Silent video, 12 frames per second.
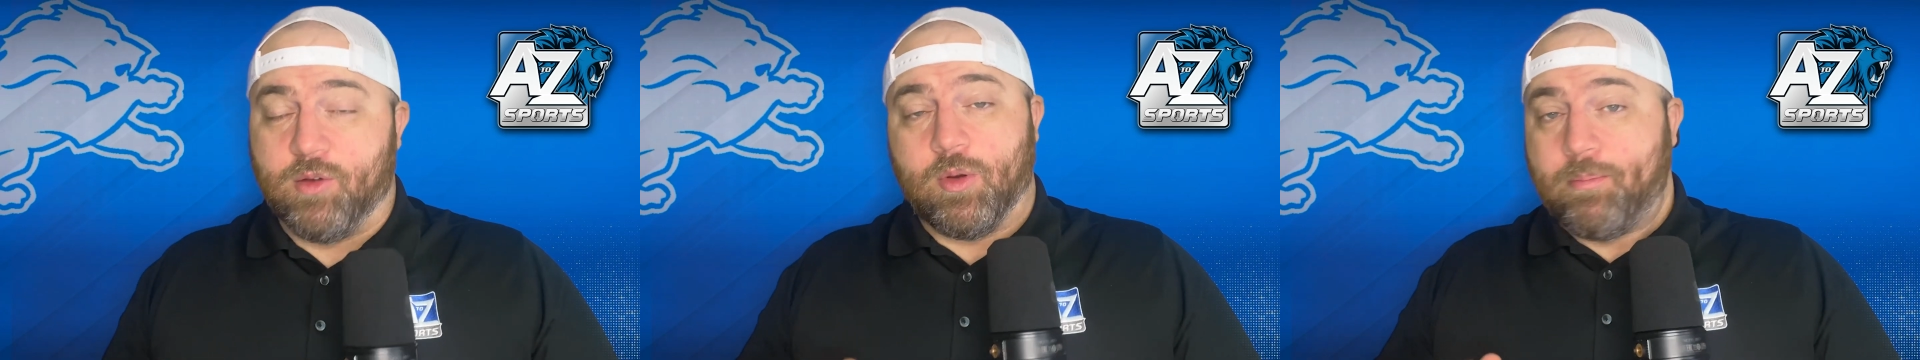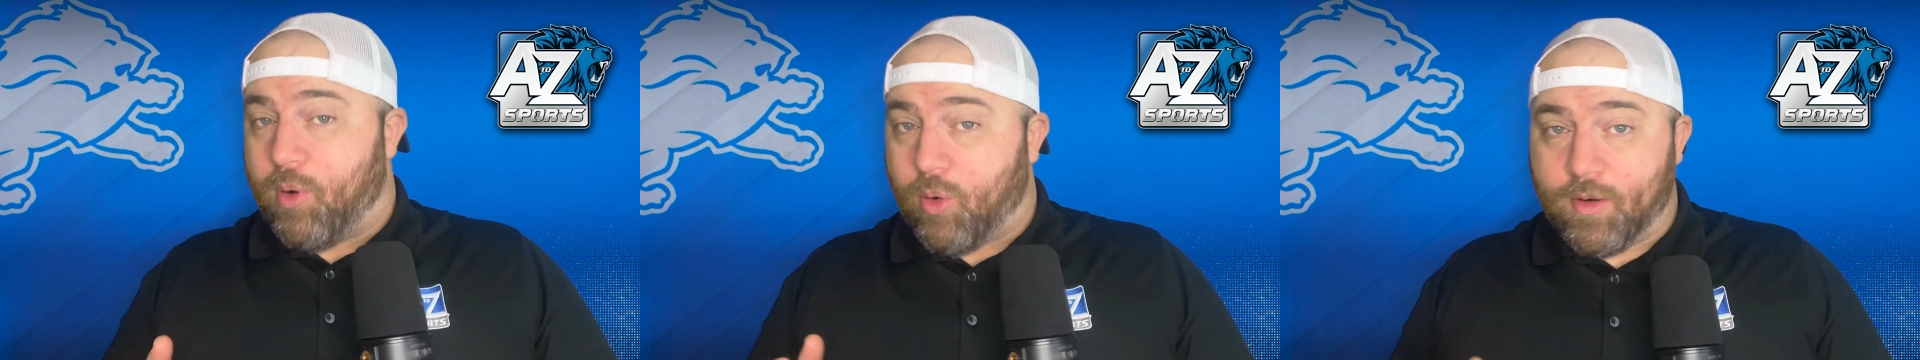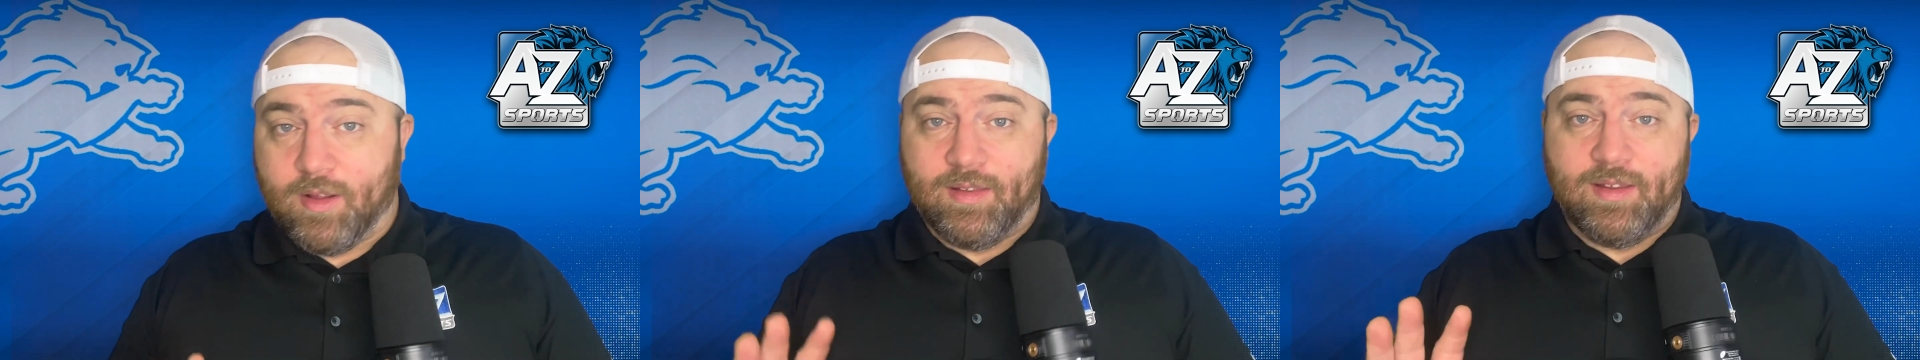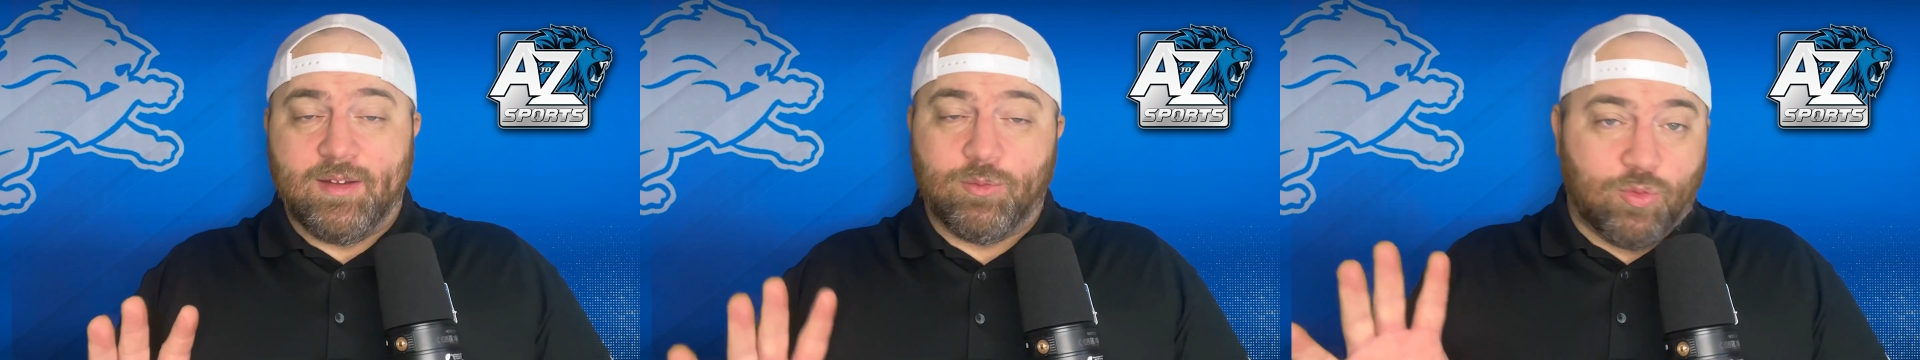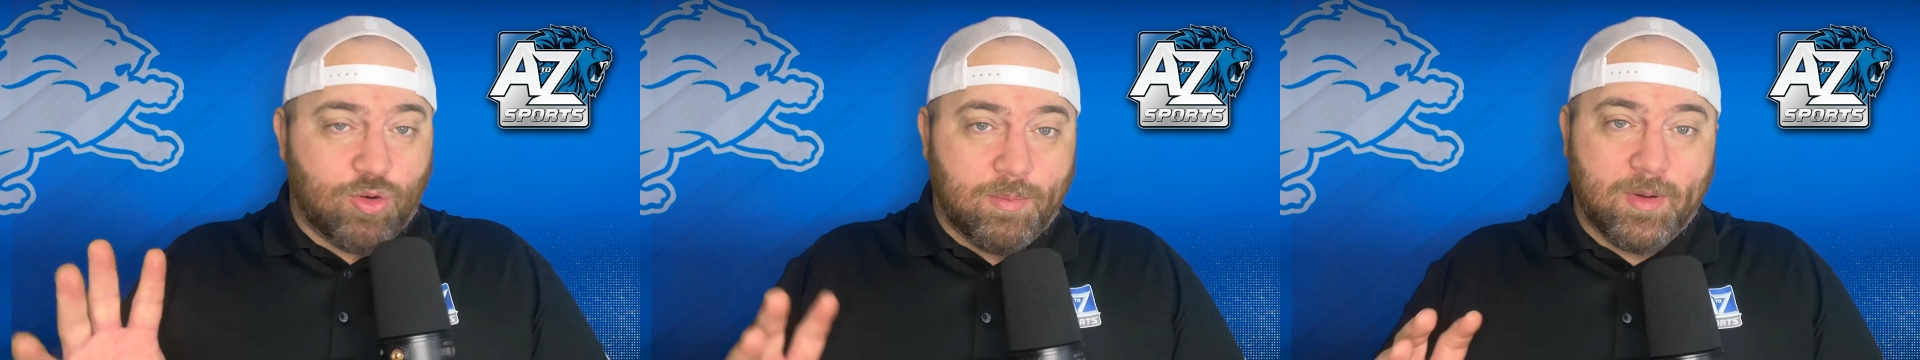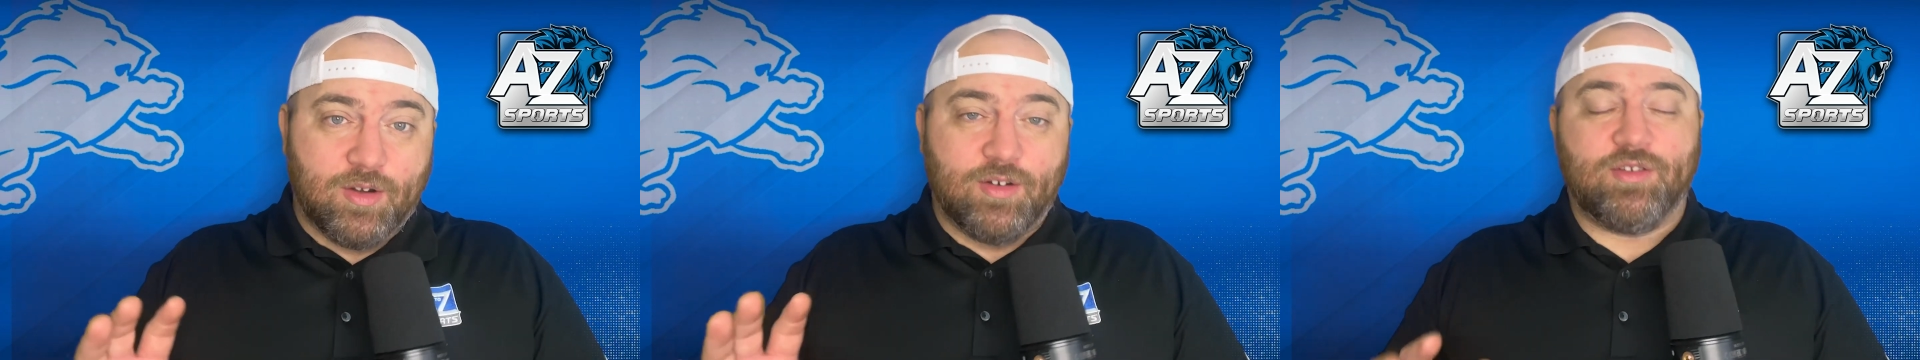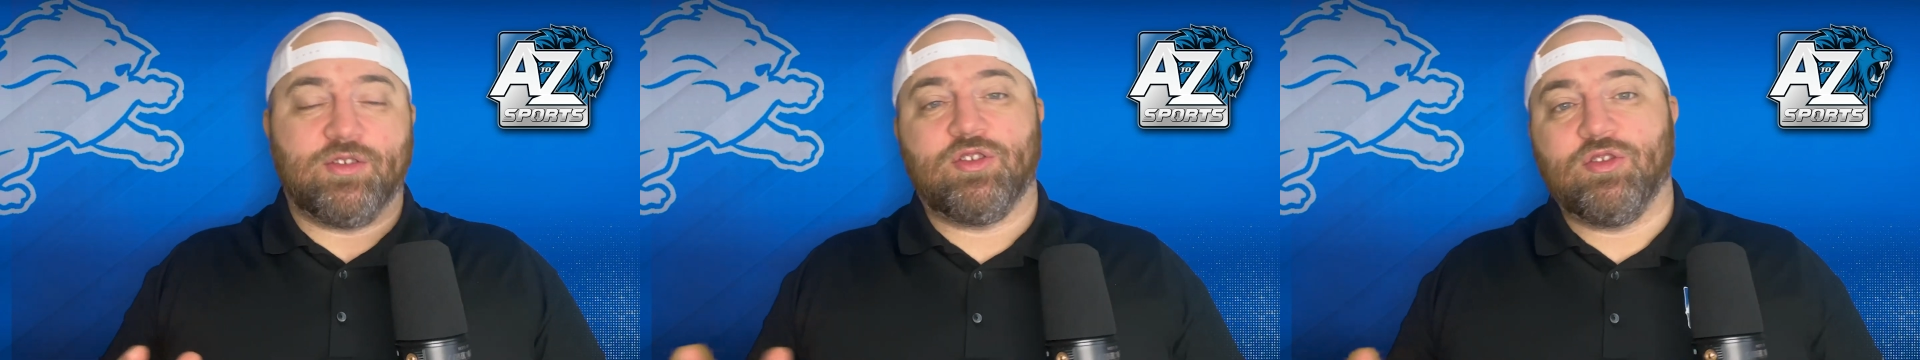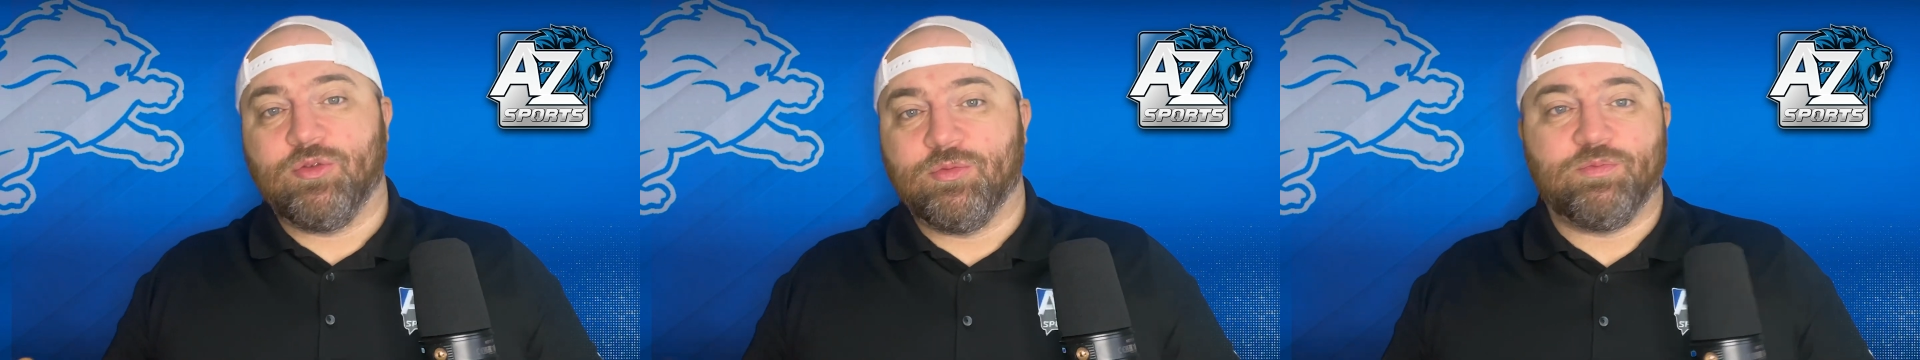reportedly rumored
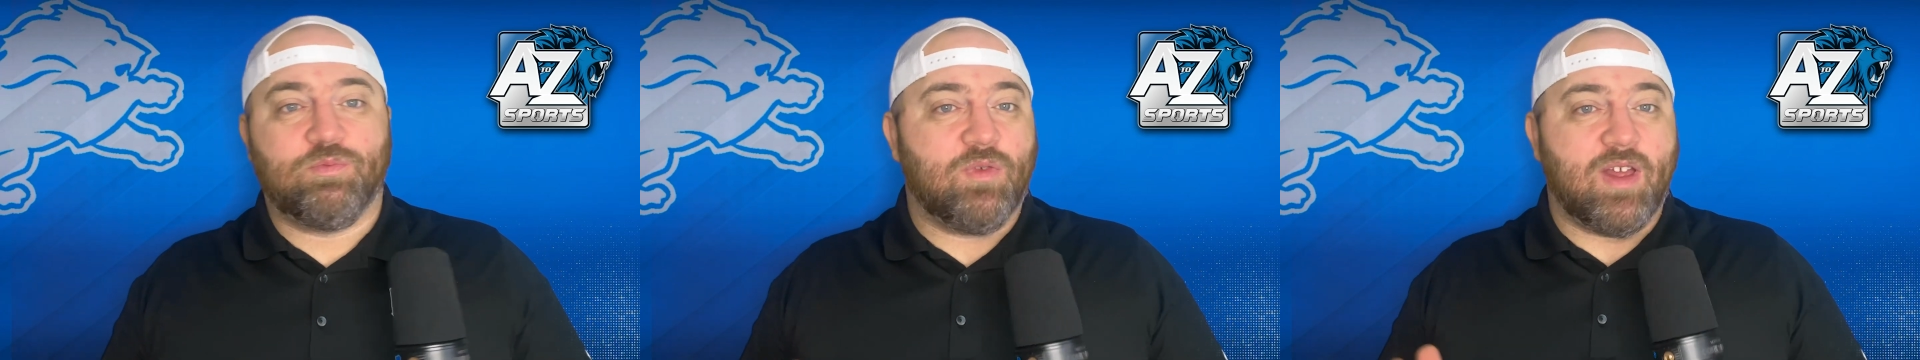to